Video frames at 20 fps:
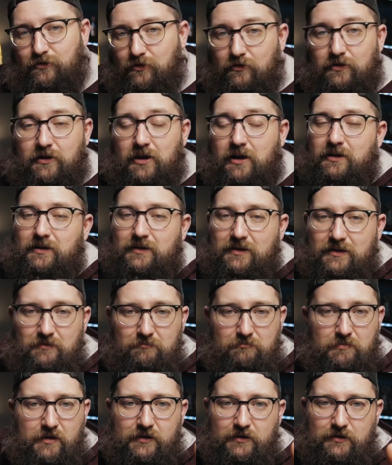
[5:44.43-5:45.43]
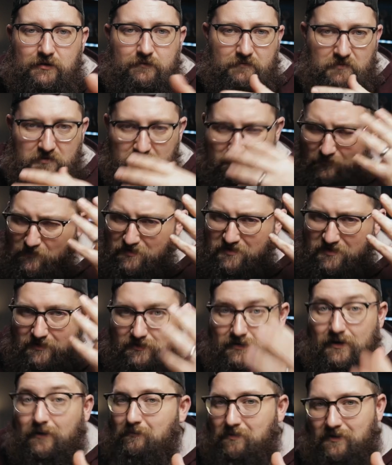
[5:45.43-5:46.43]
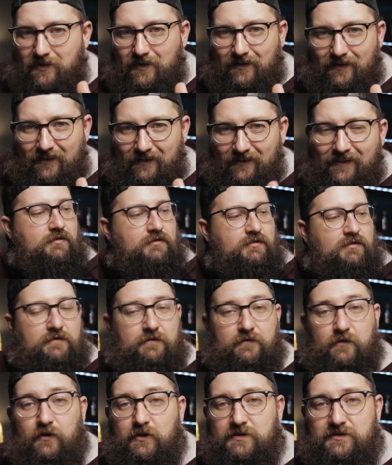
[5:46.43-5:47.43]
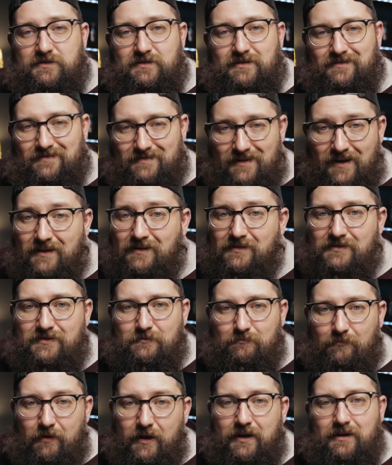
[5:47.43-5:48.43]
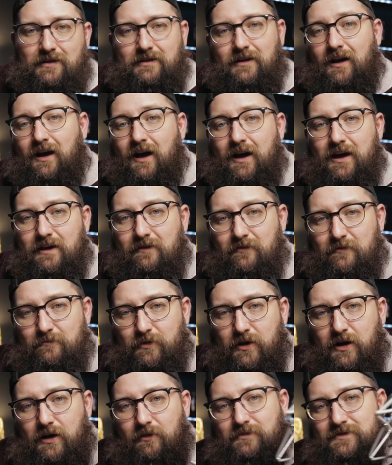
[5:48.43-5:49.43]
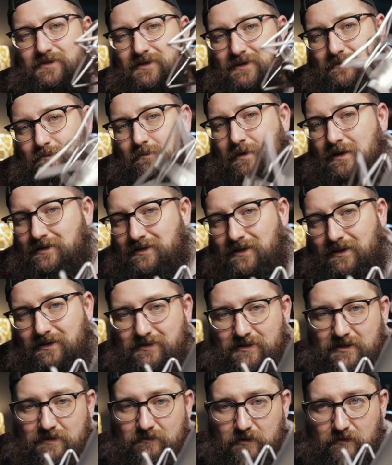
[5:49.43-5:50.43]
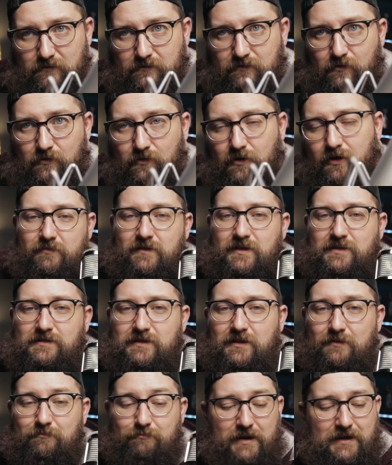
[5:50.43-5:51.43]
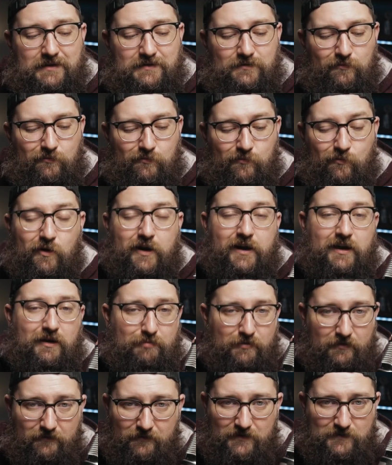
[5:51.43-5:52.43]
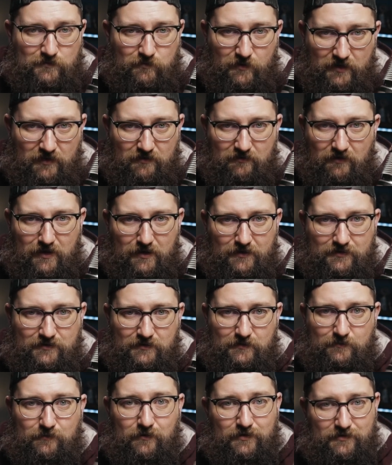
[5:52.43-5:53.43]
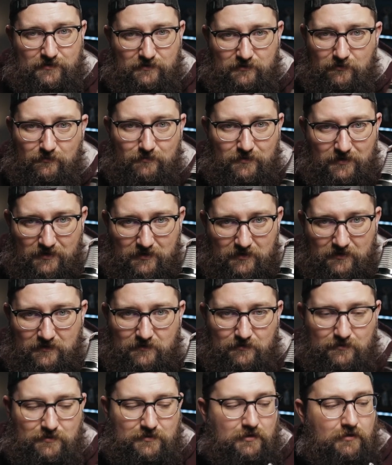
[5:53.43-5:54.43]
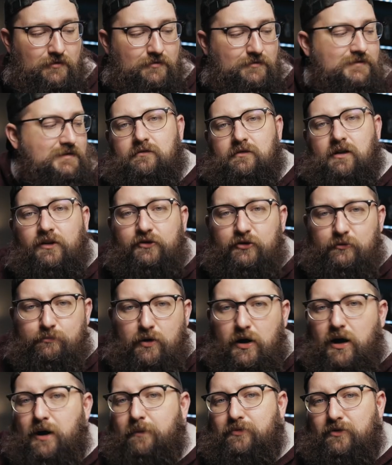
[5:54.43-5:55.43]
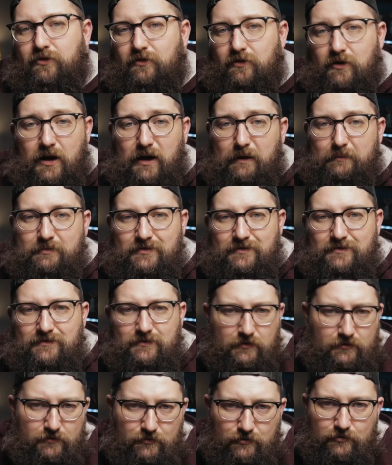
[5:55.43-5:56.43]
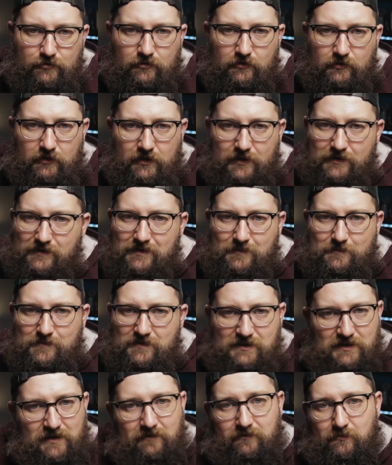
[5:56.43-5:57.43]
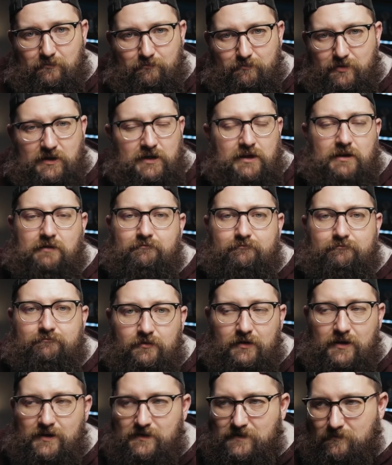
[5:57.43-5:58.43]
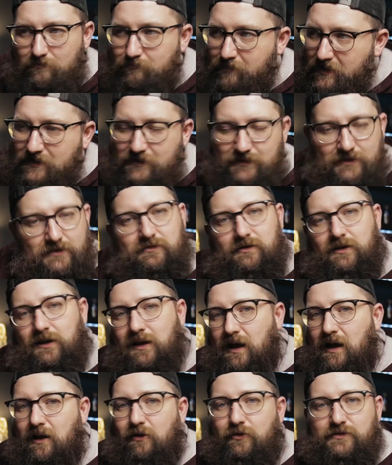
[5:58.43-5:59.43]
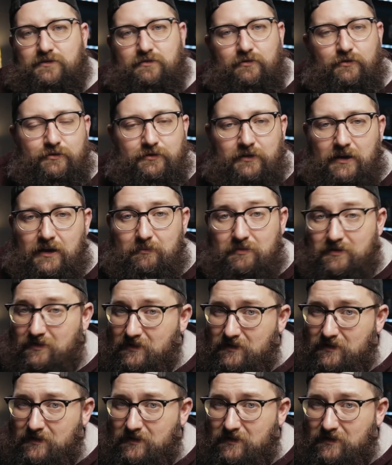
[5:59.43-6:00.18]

you're gonna need a microphone for something. The first nice mic I ever bought was this Miktek CV4. This thing bats way above its weight class as far as tube condensers goes. Other popular options are the Shure SM7B. It's basically a household name at